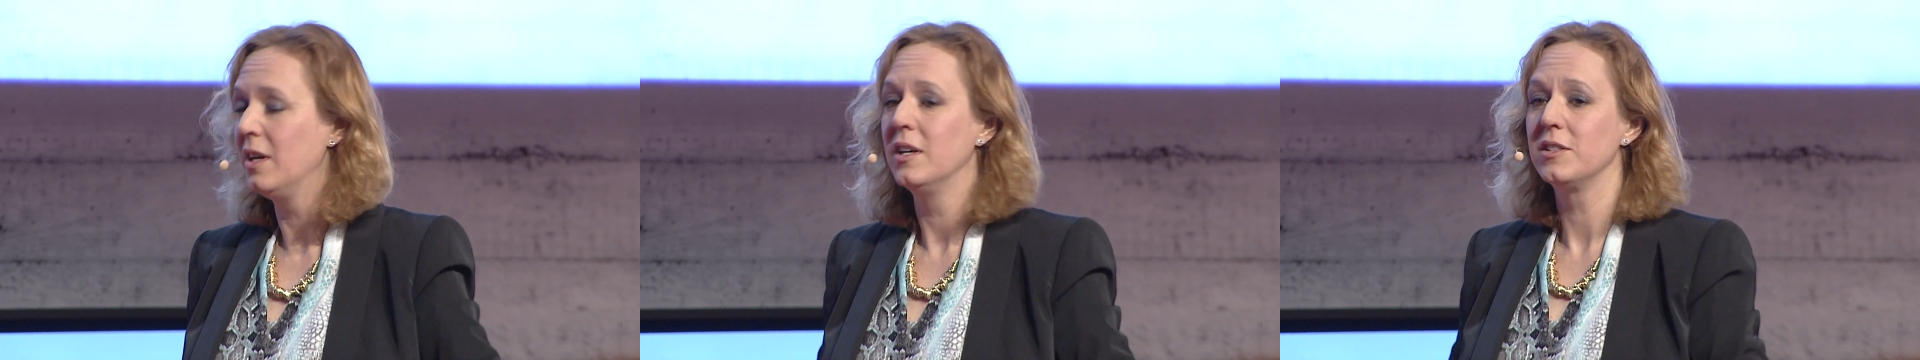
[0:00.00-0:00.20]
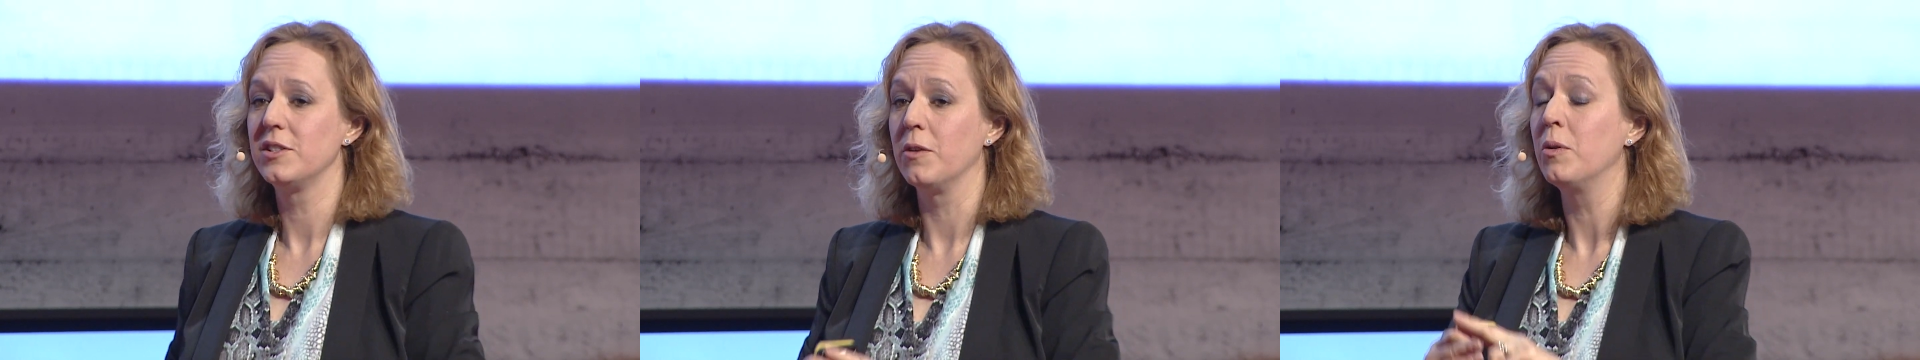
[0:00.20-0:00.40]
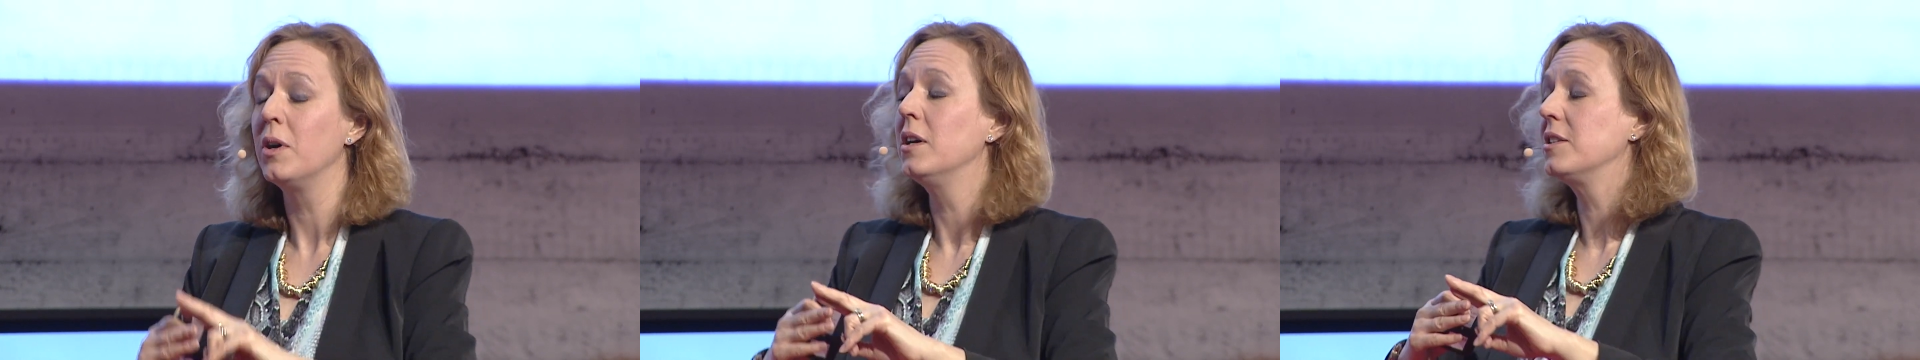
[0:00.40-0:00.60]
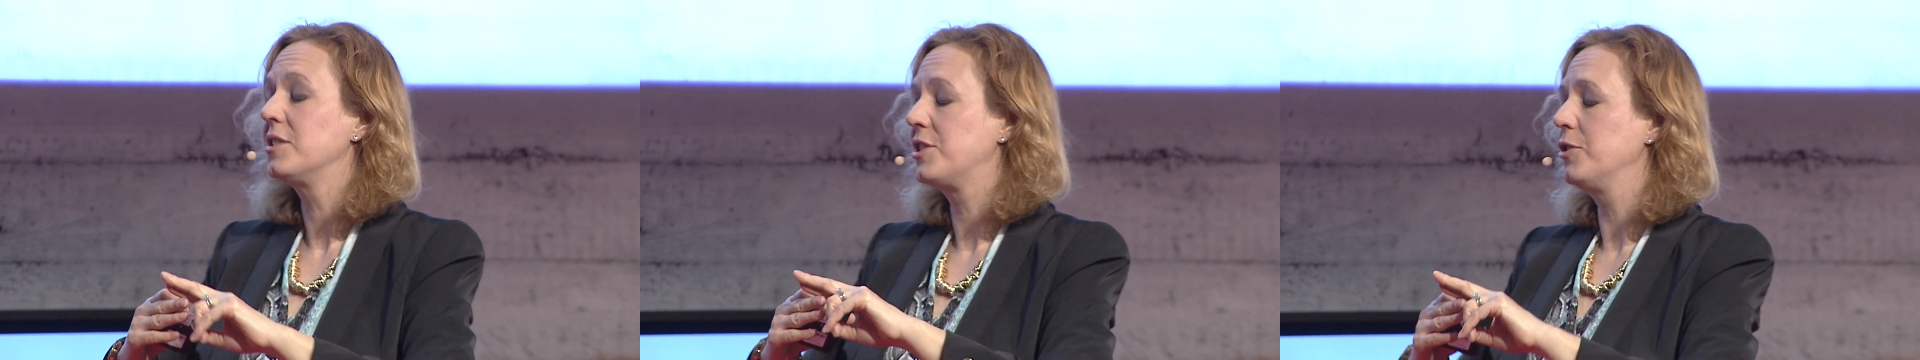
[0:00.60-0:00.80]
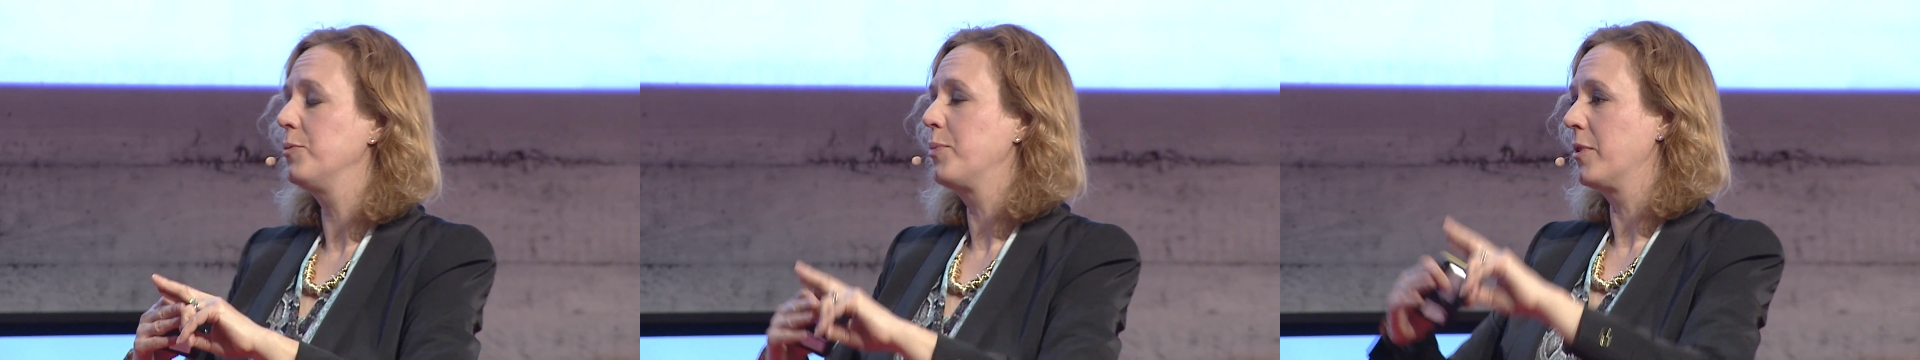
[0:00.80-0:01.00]
So
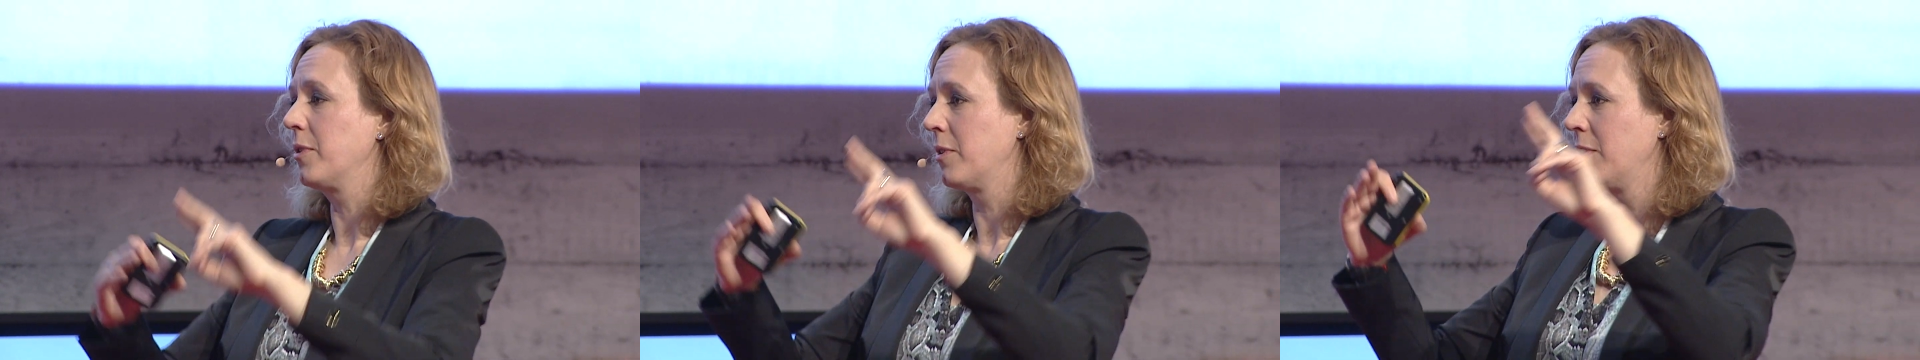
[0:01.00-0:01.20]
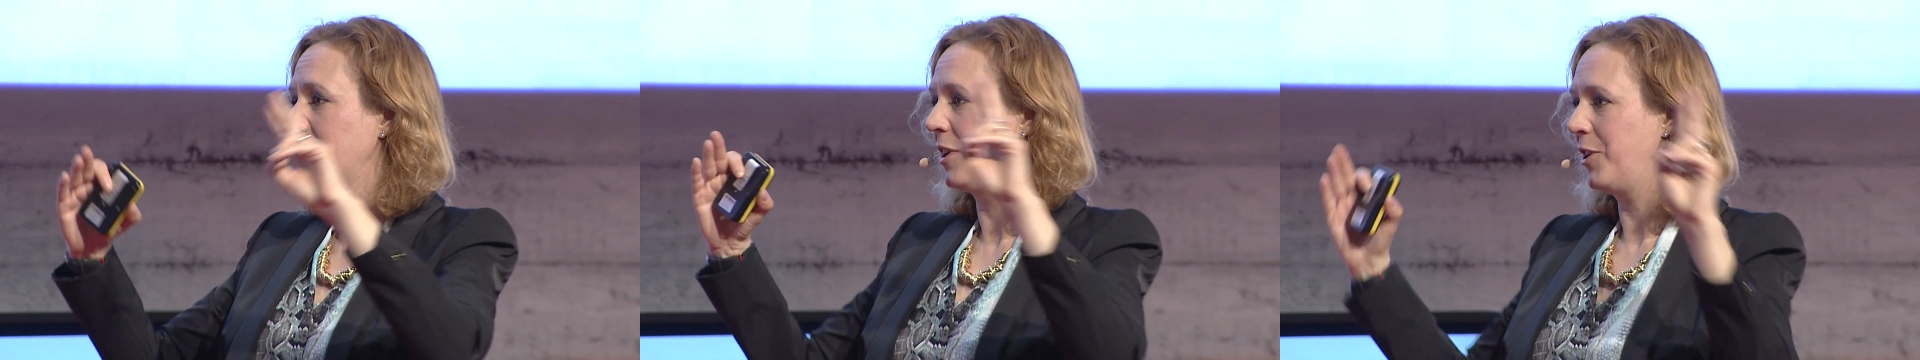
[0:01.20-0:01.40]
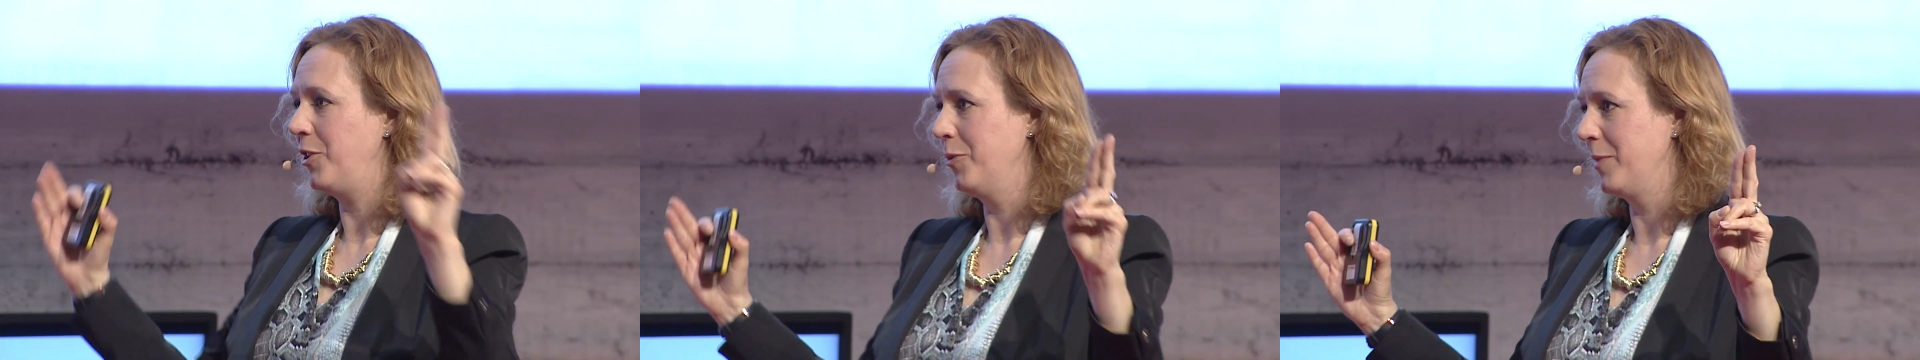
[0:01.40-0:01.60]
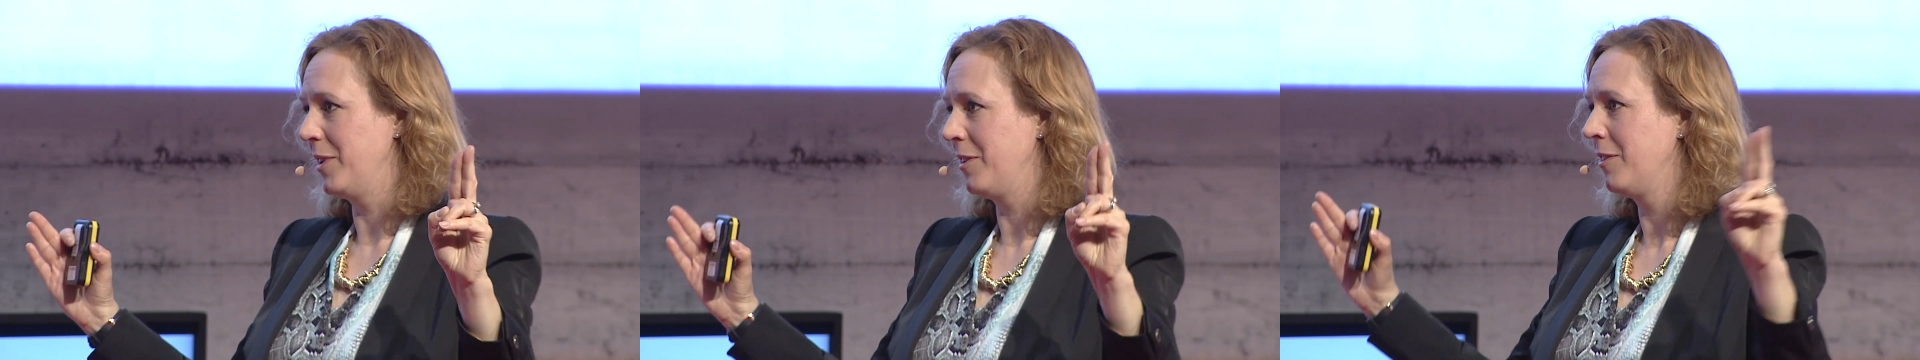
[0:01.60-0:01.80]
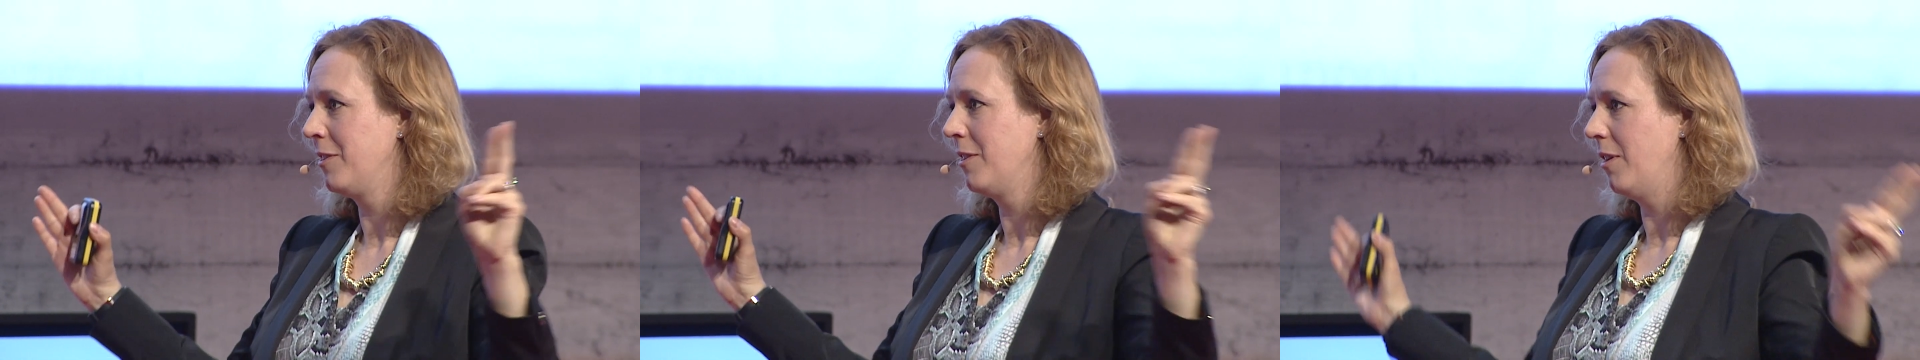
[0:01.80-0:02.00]
superhuman